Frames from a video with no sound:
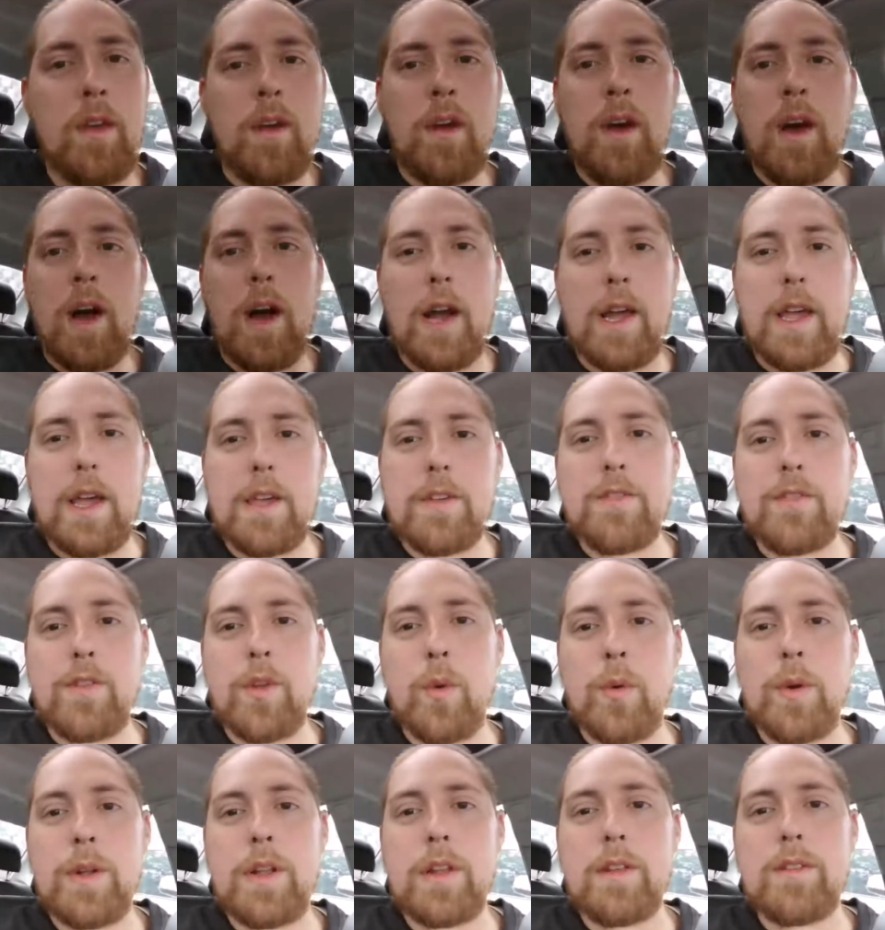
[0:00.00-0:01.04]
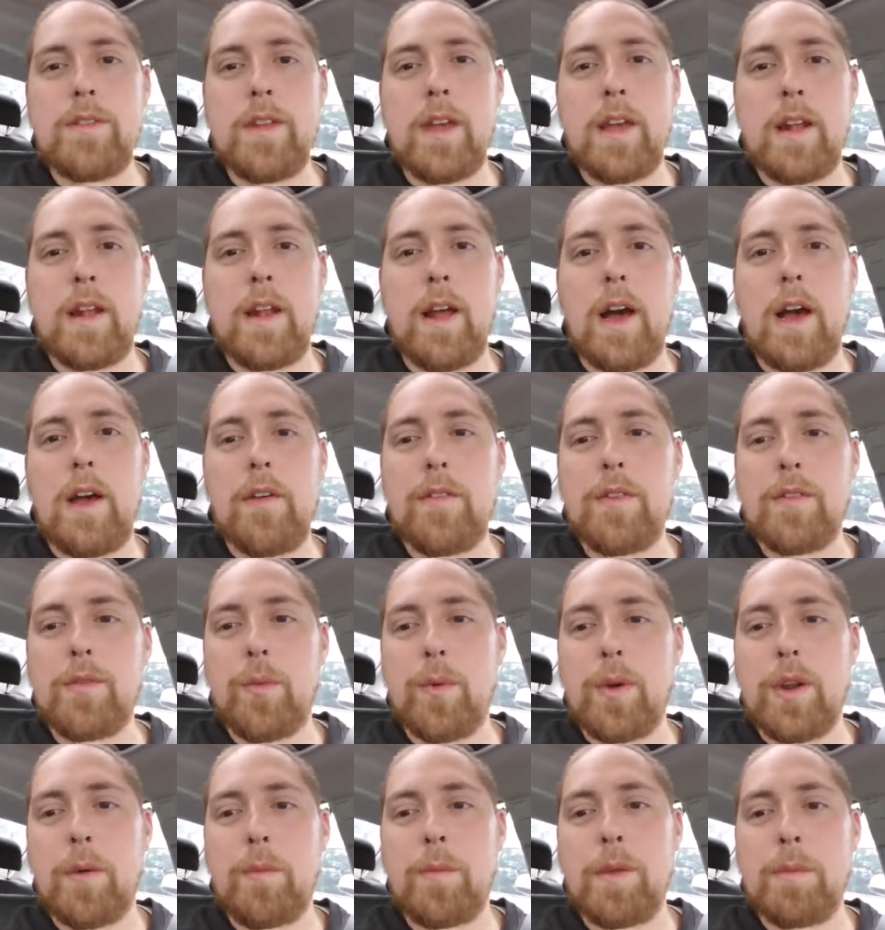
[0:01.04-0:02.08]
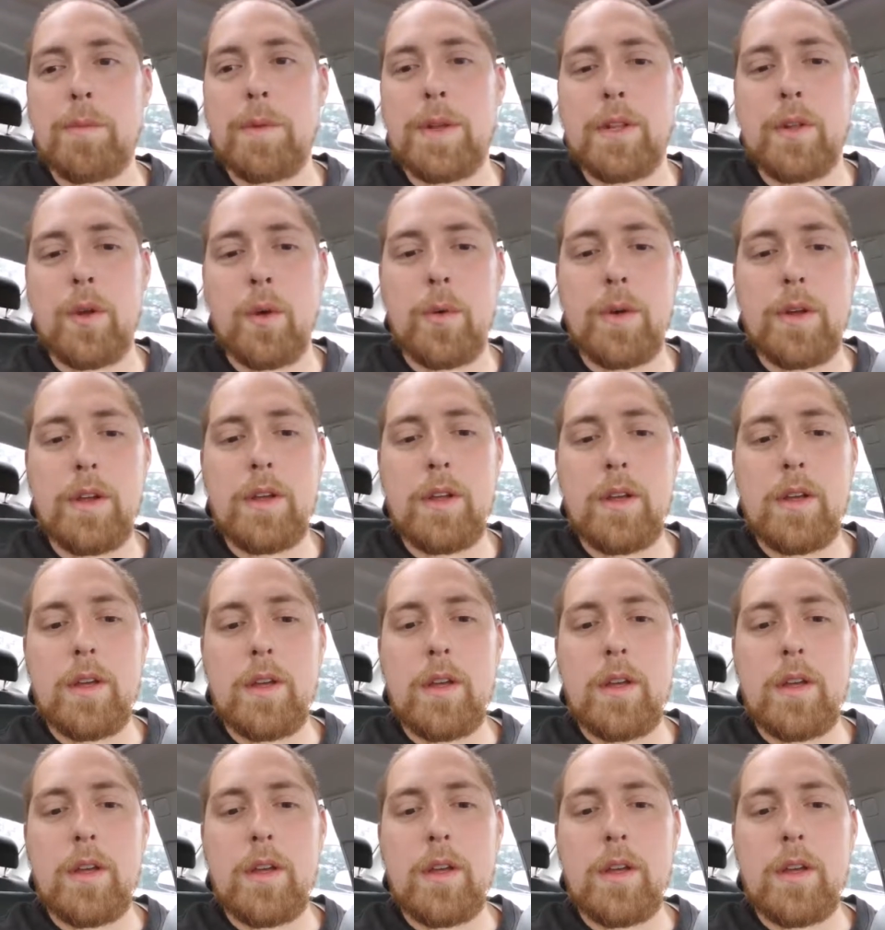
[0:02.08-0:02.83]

I guess doing this thing live is what I'm gonna be doing,